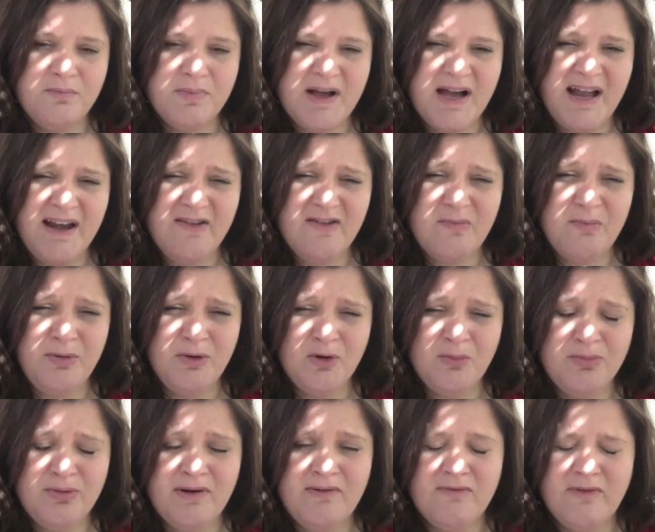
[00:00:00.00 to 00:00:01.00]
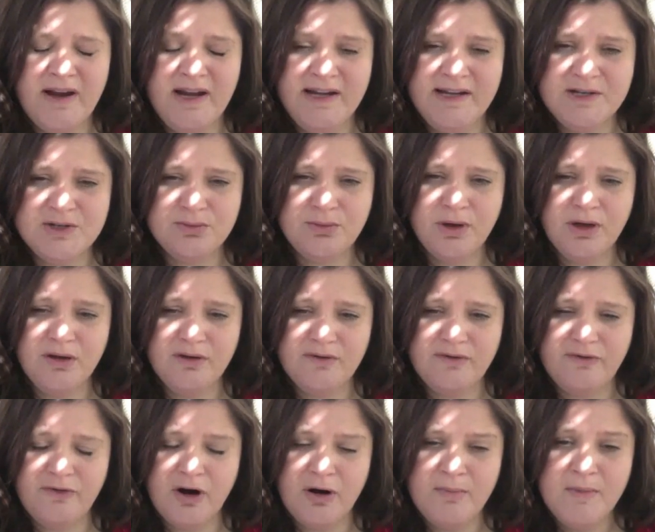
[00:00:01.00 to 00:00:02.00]
kind of blueprint really to work
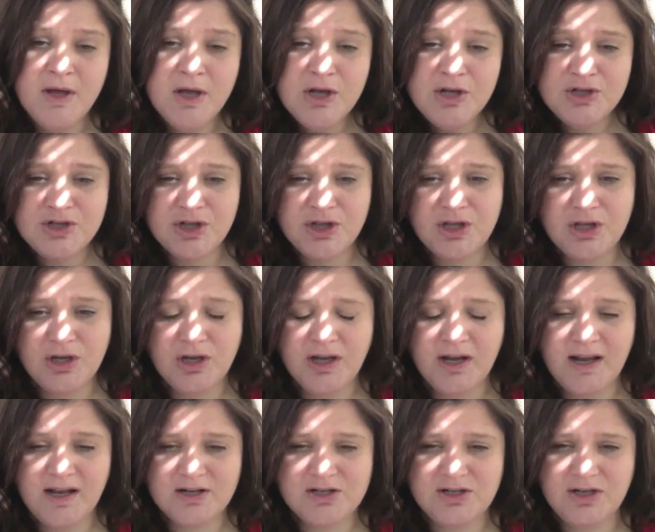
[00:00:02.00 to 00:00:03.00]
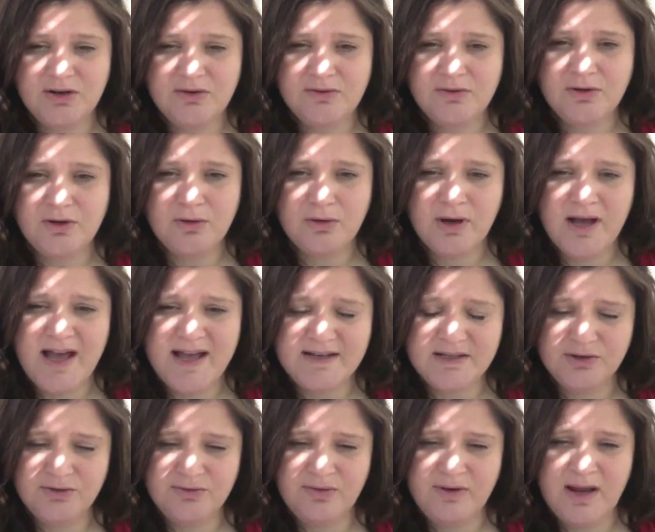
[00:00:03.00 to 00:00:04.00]
from so that you can actually go
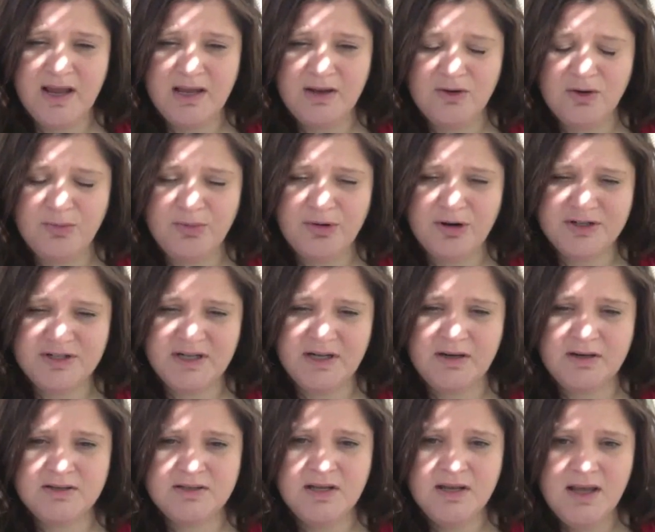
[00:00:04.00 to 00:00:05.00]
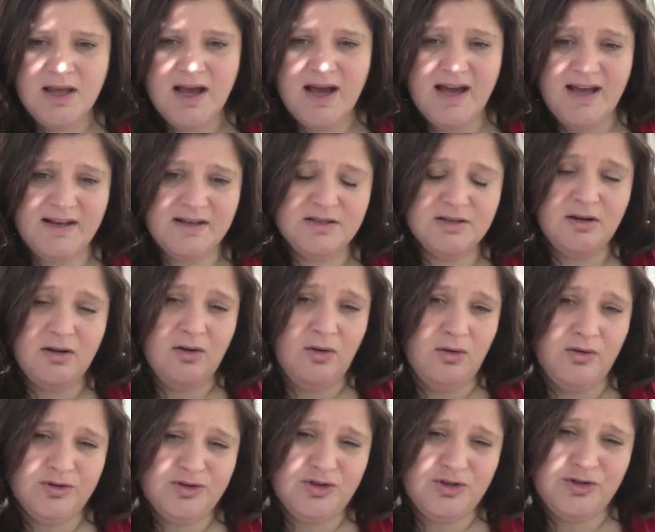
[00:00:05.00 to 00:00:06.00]
ahead and create your product and
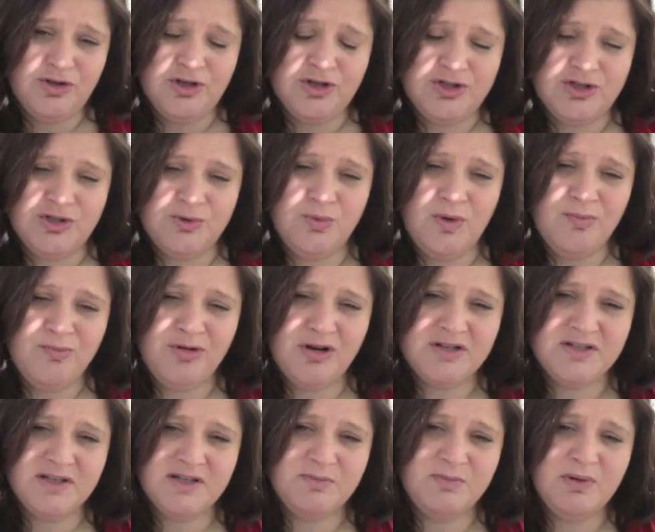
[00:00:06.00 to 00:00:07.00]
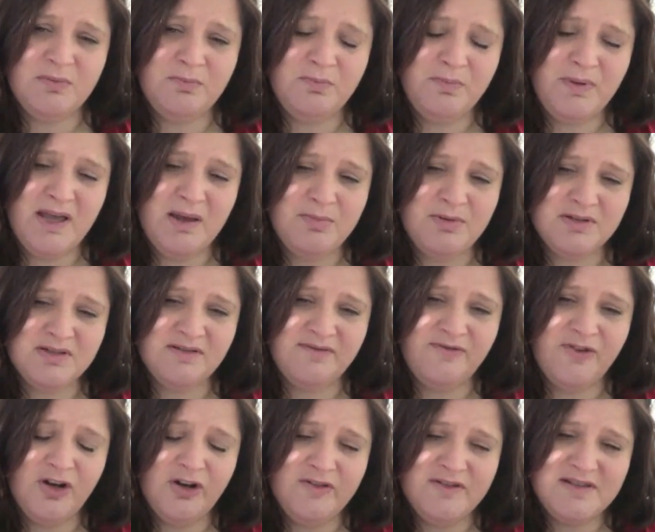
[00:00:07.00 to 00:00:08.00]
also not just one product but be able to
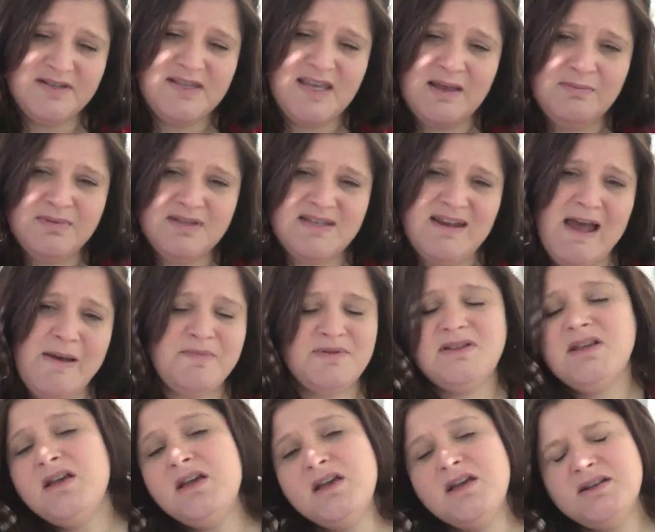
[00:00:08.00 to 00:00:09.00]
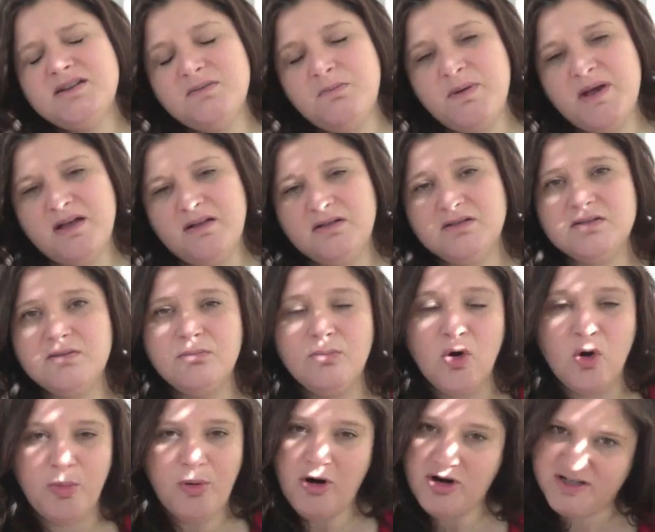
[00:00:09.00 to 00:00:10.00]
follow the same steps to build
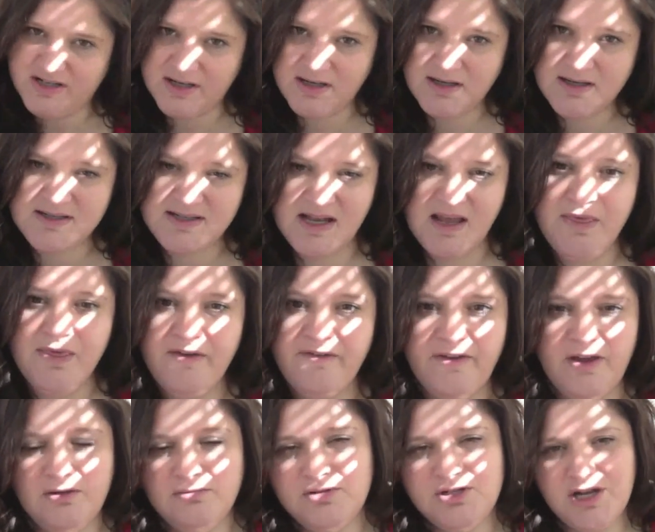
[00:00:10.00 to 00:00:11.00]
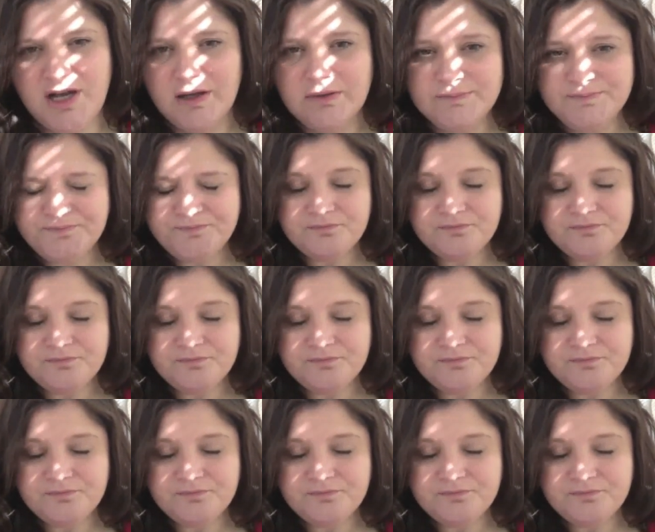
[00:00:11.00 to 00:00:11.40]
more products in the future.